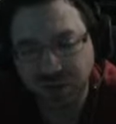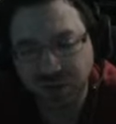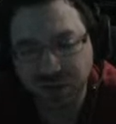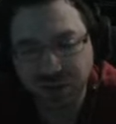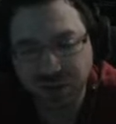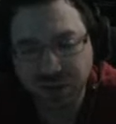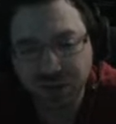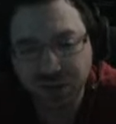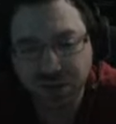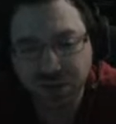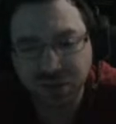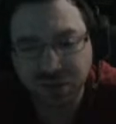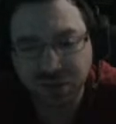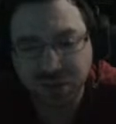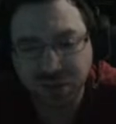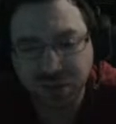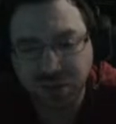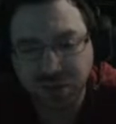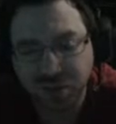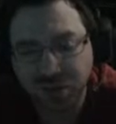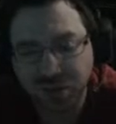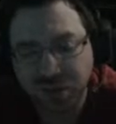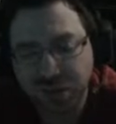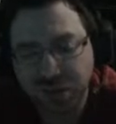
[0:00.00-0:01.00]
that's
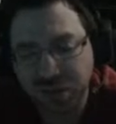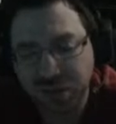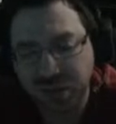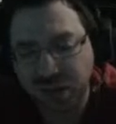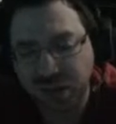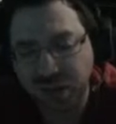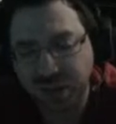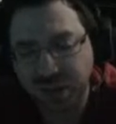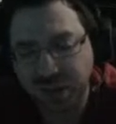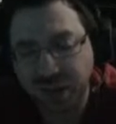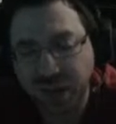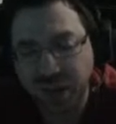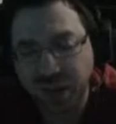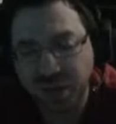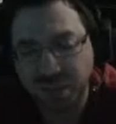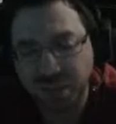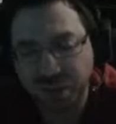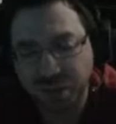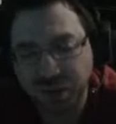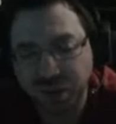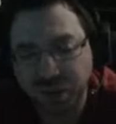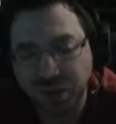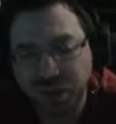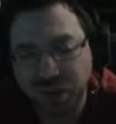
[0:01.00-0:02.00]
it's not that,
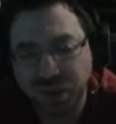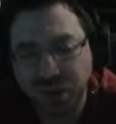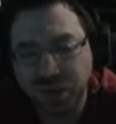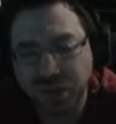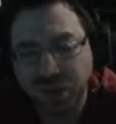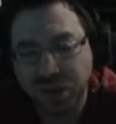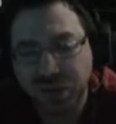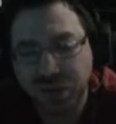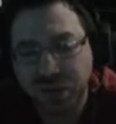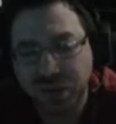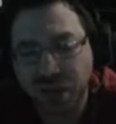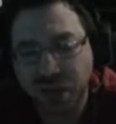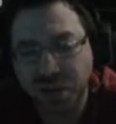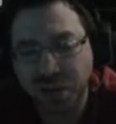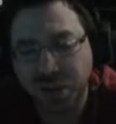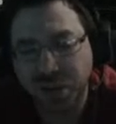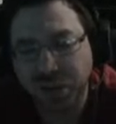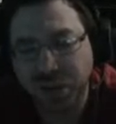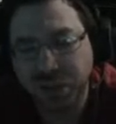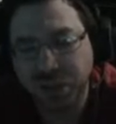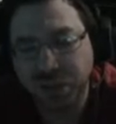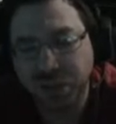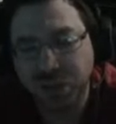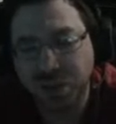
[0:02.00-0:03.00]
but it's got to be a
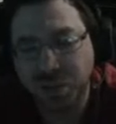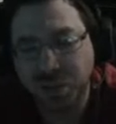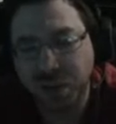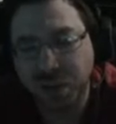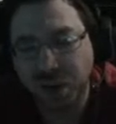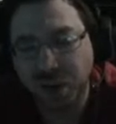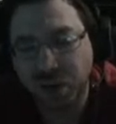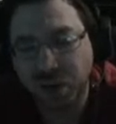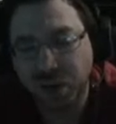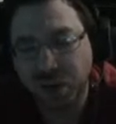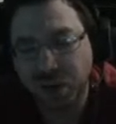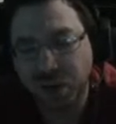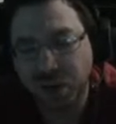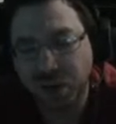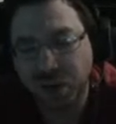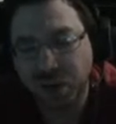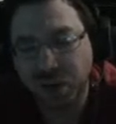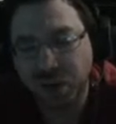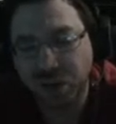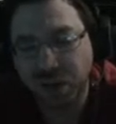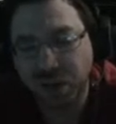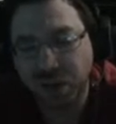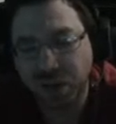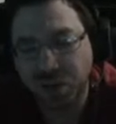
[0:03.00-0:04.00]
decent amount, and
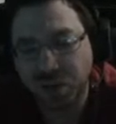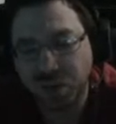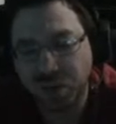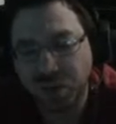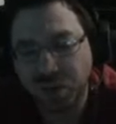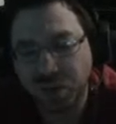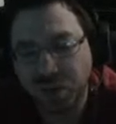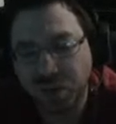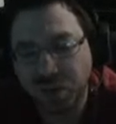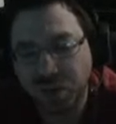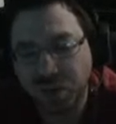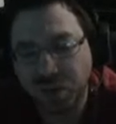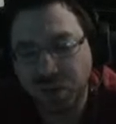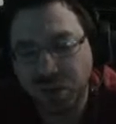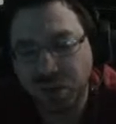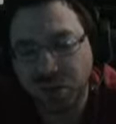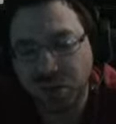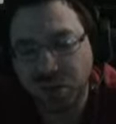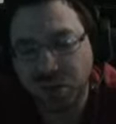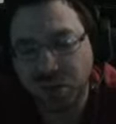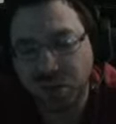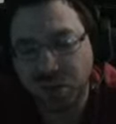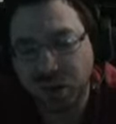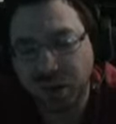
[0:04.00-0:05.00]
then that'll be your
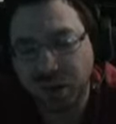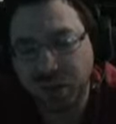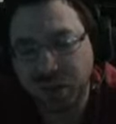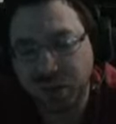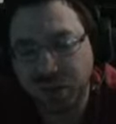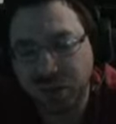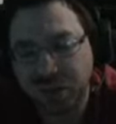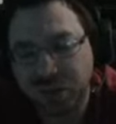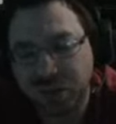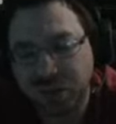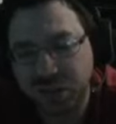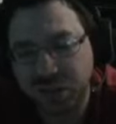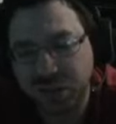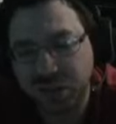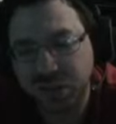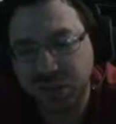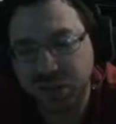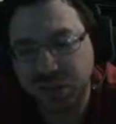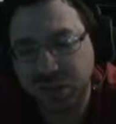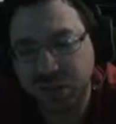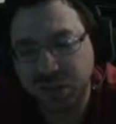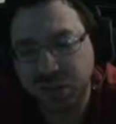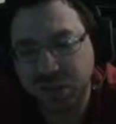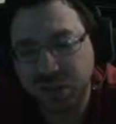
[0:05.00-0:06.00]
credits.
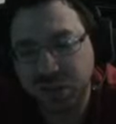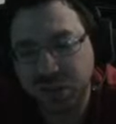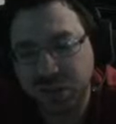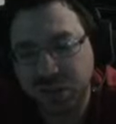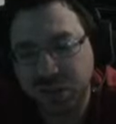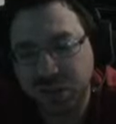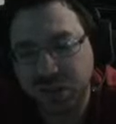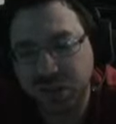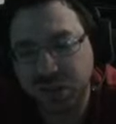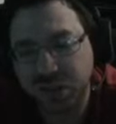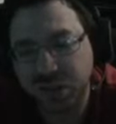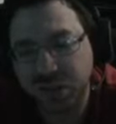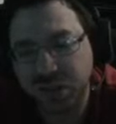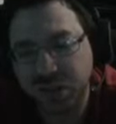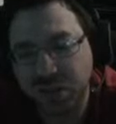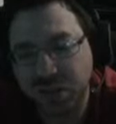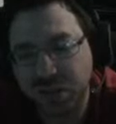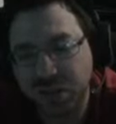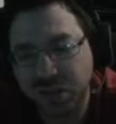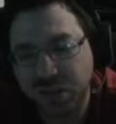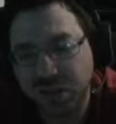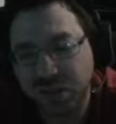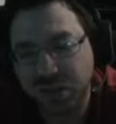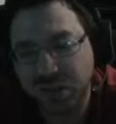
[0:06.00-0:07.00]
You
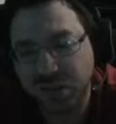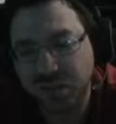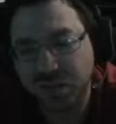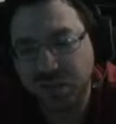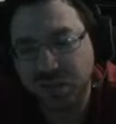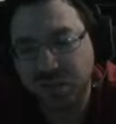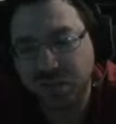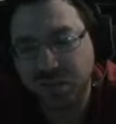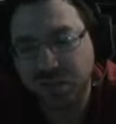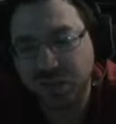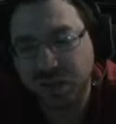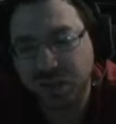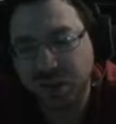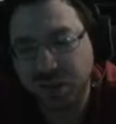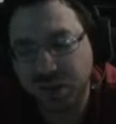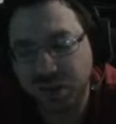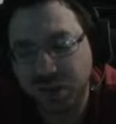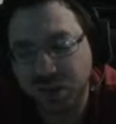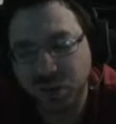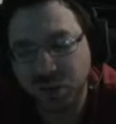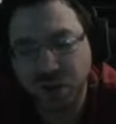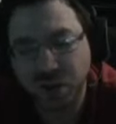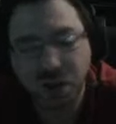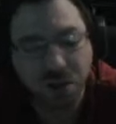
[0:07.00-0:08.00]

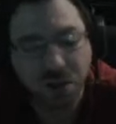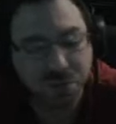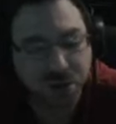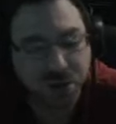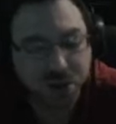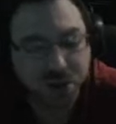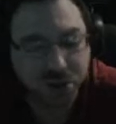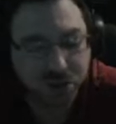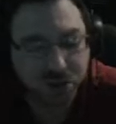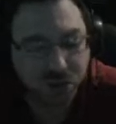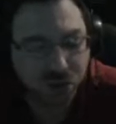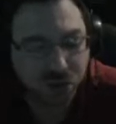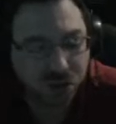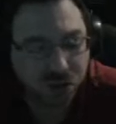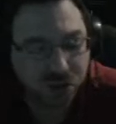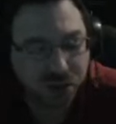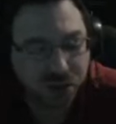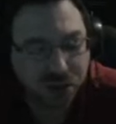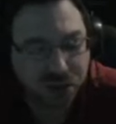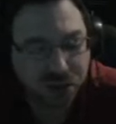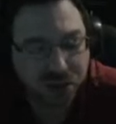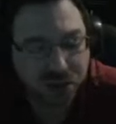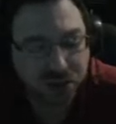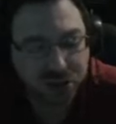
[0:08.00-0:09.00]
know what? I'm gonna roll it
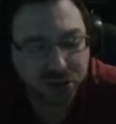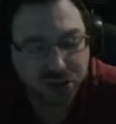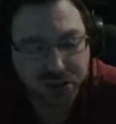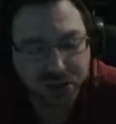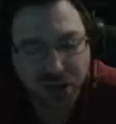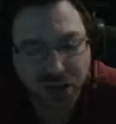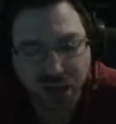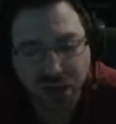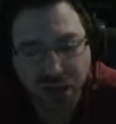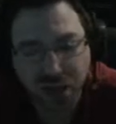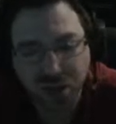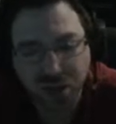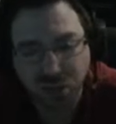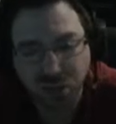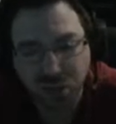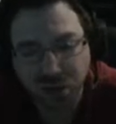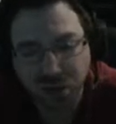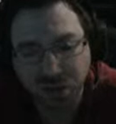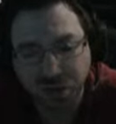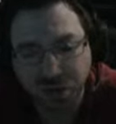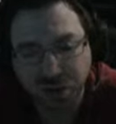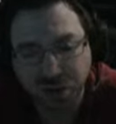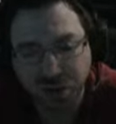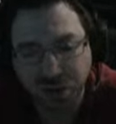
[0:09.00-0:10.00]
again and just add
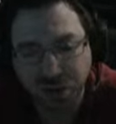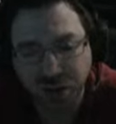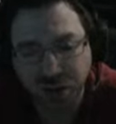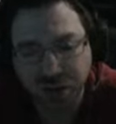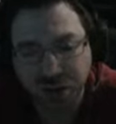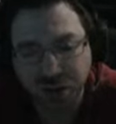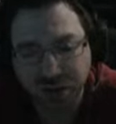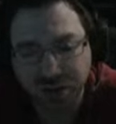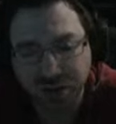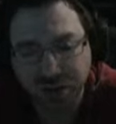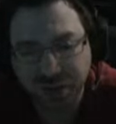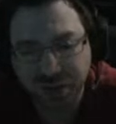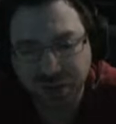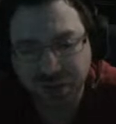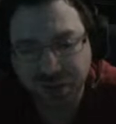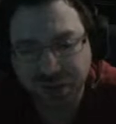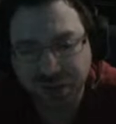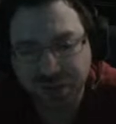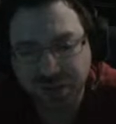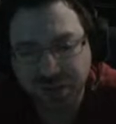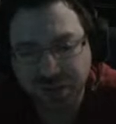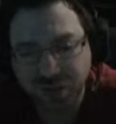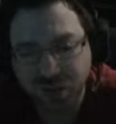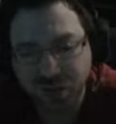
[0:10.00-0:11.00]
whatever you get,
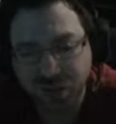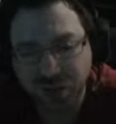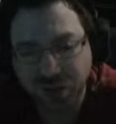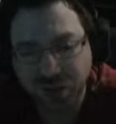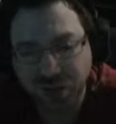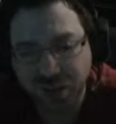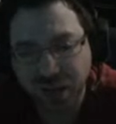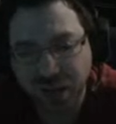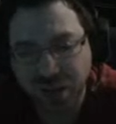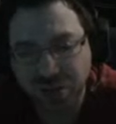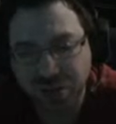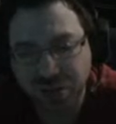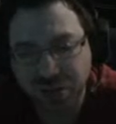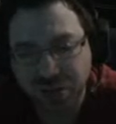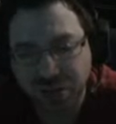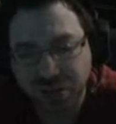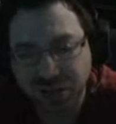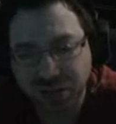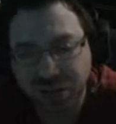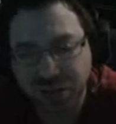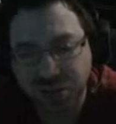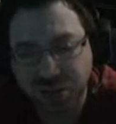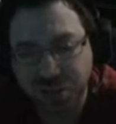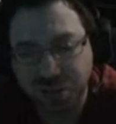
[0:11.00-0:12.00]
because 1,000 is
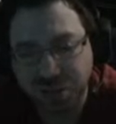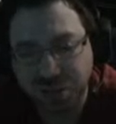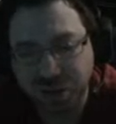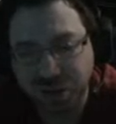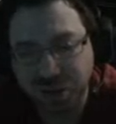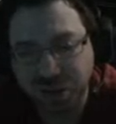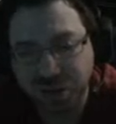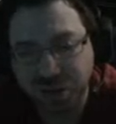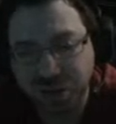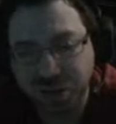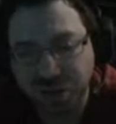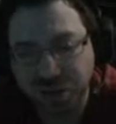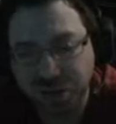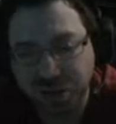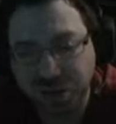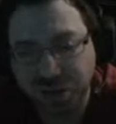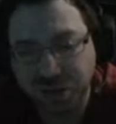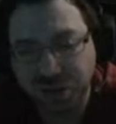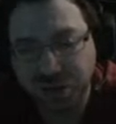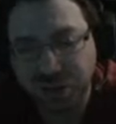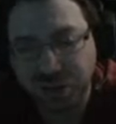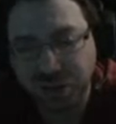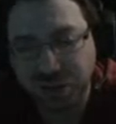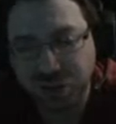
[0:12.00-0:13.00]
still pretty low for
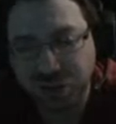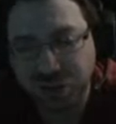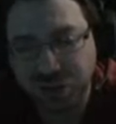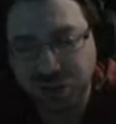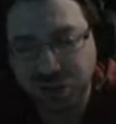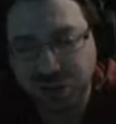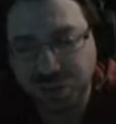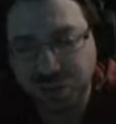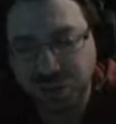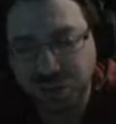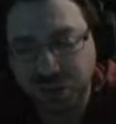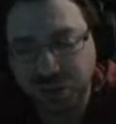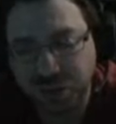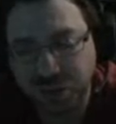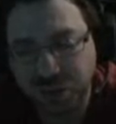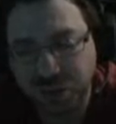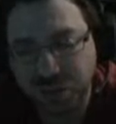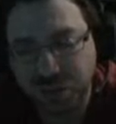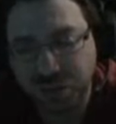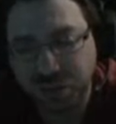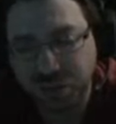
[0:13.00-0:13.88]
a transport ship.